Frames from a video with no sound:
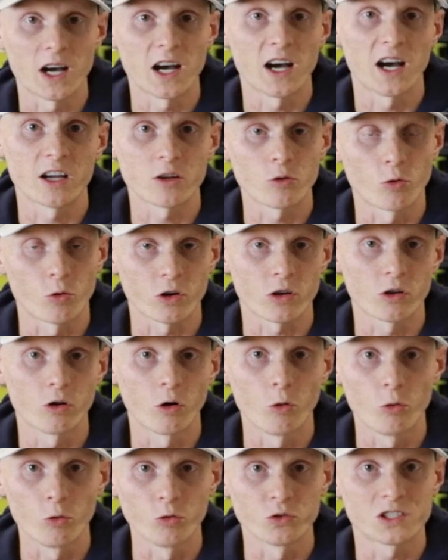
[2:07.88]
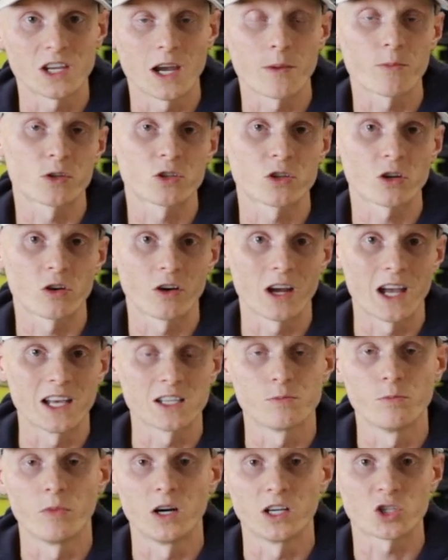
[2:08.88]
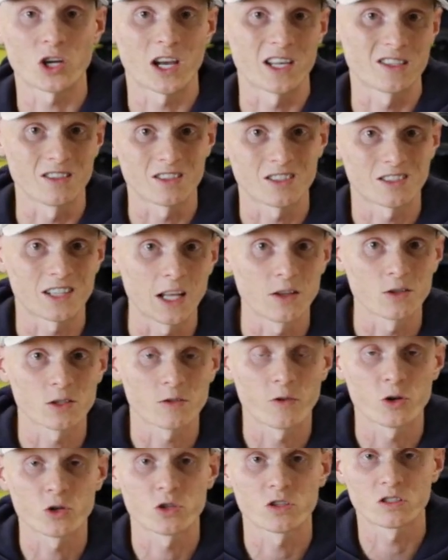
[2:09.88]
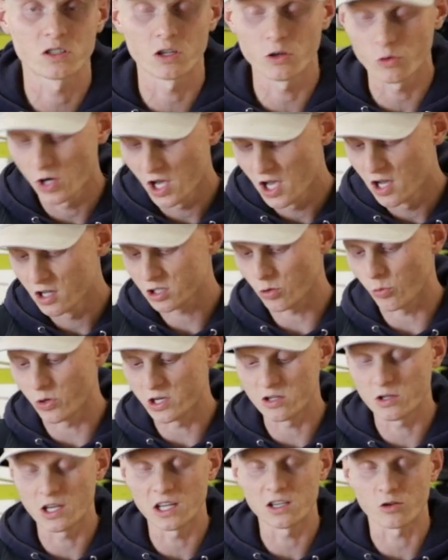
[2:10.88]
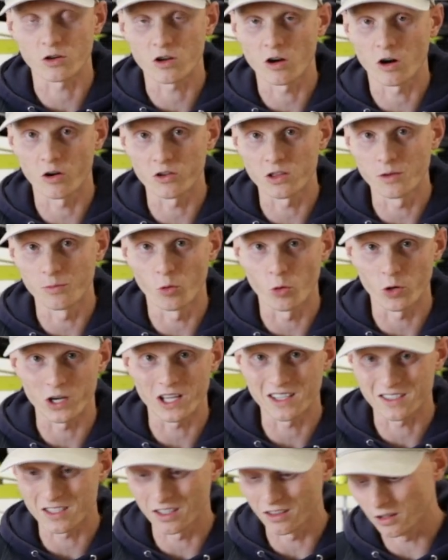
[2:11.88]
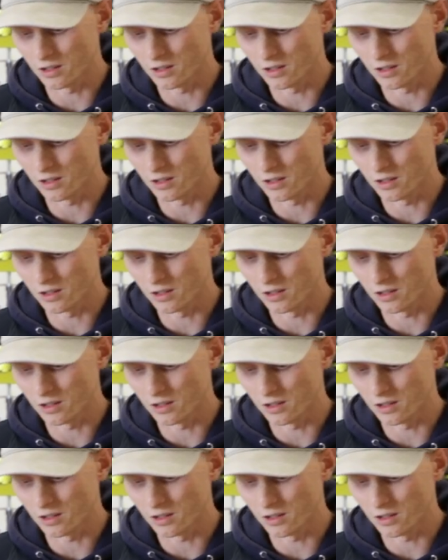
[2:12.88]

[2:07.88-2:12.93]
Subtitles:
hot or cold temperature as much as the stainless versions do, so when you get in your car in the morning, it's a